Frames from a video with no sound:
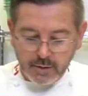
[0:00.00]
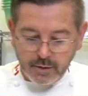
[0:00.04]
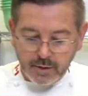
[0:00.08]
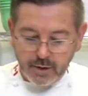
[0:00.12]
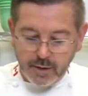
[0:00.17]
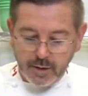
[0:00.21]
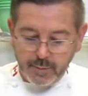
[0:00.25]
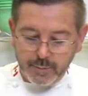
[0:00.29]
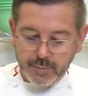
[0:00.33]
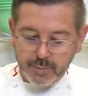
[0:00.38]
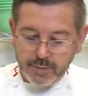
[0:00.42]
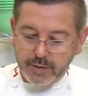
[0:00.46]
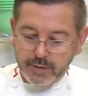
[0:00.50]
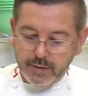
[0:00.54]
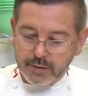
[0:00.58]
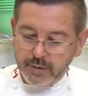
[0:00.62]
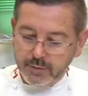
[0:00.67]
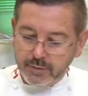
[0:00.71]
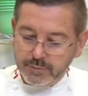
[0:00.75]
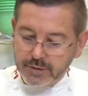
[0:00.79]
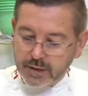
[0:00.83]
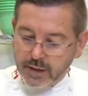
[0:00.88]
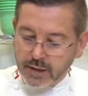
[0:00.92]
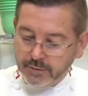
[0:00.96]
Hop, it
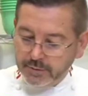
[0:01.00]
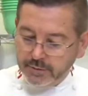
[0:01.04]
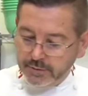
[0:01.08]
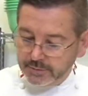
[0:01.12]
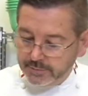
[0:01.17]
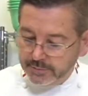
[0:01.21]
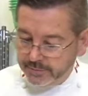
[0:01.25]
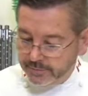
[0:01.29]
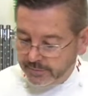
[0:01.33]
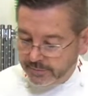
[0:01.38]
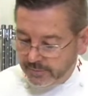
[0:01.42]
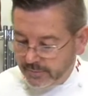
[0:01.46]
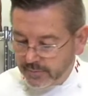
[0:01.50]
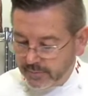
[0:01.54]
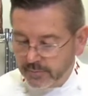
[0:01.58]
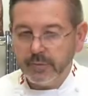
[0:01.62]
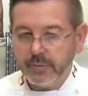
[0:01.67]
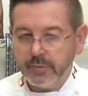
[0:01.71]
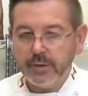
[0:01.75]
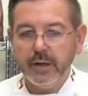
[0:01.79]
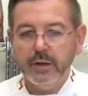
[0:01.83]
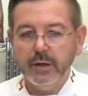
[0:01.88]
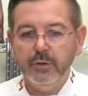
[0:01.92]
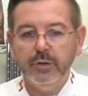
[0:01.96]
comes out,
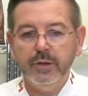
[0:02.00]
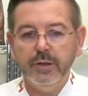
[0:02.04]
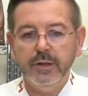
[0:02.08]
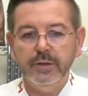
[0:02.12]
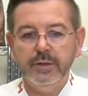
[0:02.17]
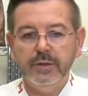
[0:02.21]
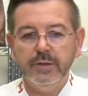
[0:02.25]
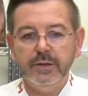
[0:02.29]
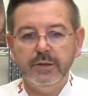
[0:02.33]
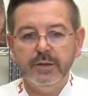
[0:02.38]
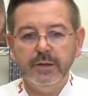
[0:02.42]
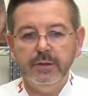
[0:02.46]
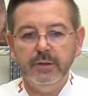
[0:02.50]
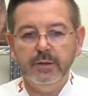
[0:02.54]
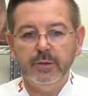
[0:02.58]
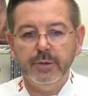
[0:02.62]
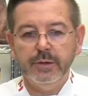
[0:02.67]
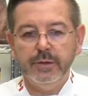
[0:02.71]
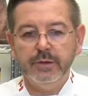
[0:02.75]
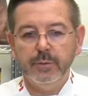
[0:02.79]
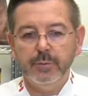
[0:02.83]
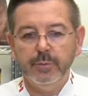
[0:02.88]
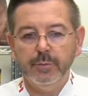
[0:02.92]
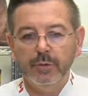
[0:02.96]
and you can see there
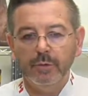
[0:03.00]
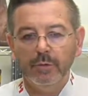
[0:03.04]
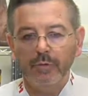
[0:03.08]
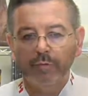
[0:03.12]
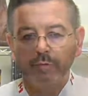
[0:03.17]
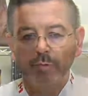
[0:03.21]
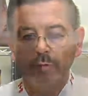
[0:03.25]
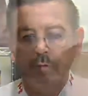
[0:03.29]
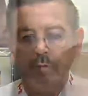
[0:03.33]
is a beautiful